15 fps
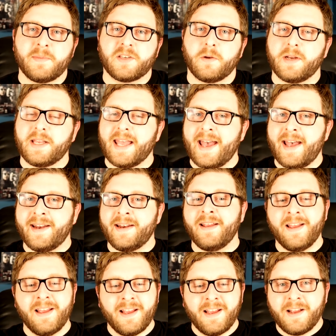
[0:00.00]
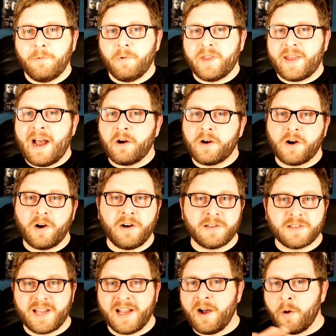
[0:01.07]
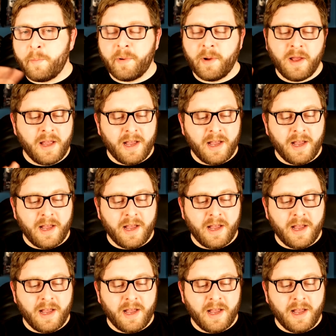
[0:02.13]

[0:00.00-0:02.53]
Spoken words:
So again, without Kurt's help,